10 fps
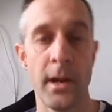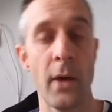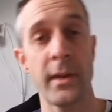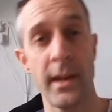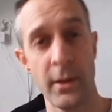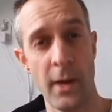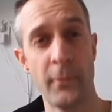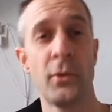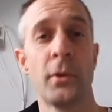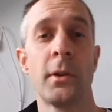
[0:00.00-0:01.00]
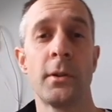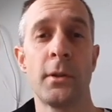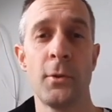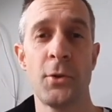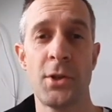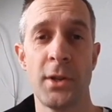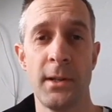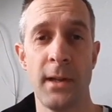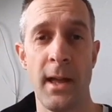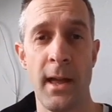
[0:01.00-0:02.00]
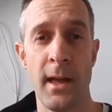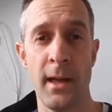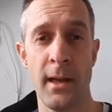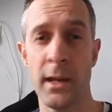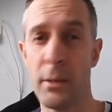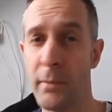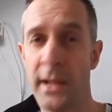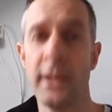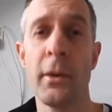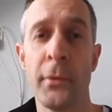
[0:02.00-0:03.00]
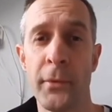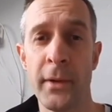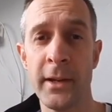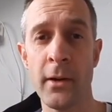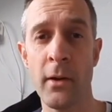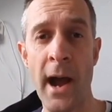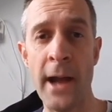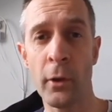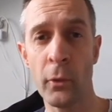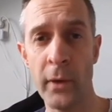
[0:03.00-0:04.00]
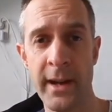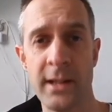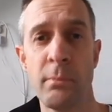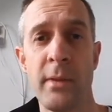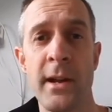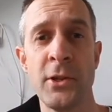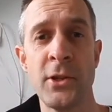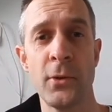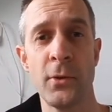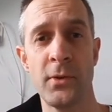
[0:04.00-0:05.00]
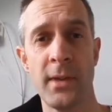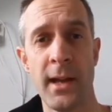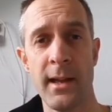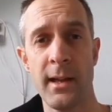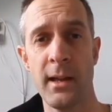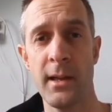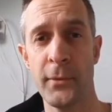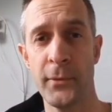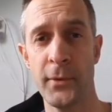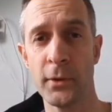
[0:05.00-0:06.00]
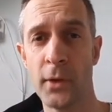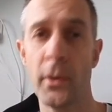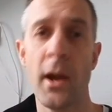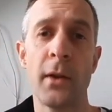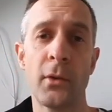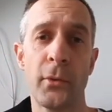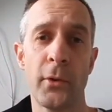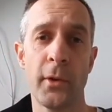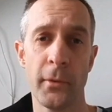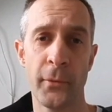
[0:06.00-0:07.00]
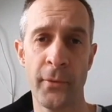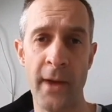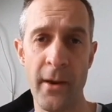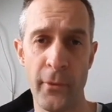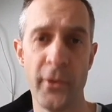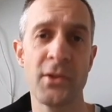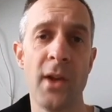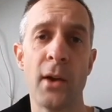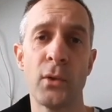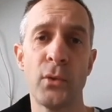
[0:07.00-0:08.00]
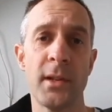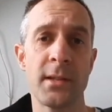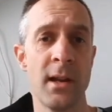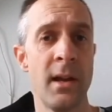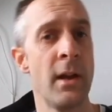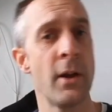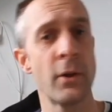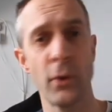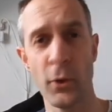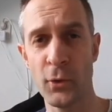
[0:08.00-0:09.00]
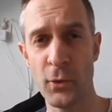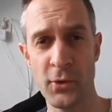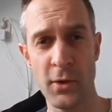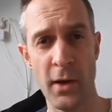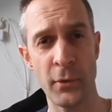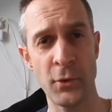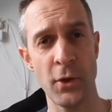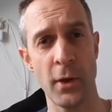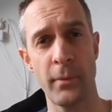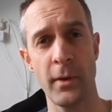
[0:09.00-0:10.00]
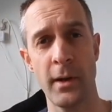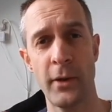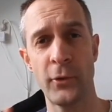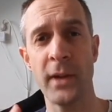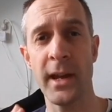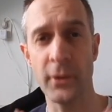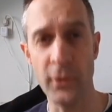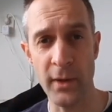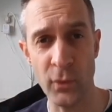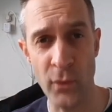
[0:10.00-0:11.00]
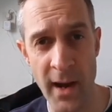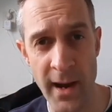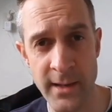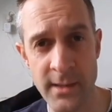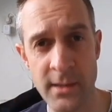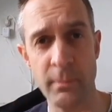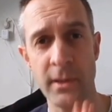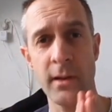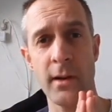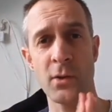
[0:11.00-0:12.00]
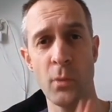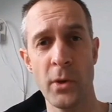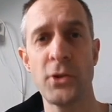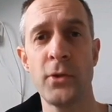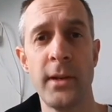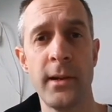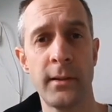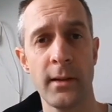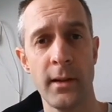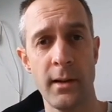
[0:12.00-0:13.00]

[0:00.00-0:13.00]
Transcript: Now we can come to a conclusion. In the beginning of the video, I already explained to you that if you're going out for your first outfit, go to a surf shop to get a good advice, because what you need